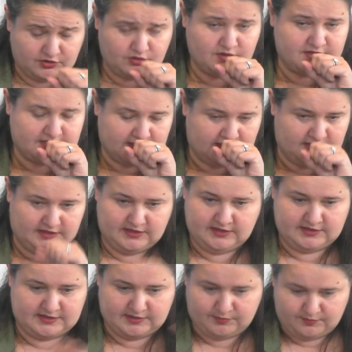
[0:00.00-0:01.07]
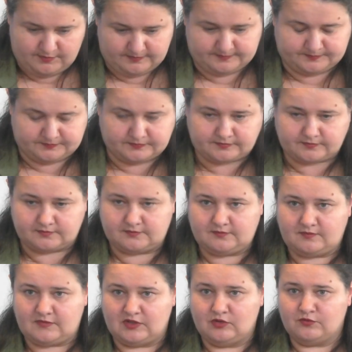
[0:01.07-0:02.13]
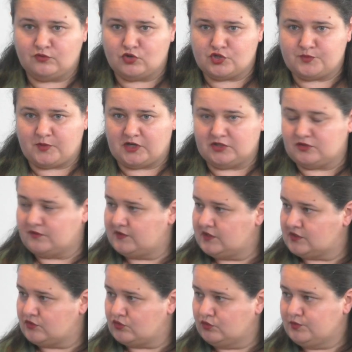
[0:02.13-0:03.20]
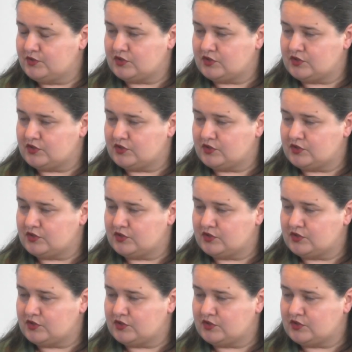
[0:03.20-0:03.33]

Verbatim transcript: USAID is, the, of course, part of this group.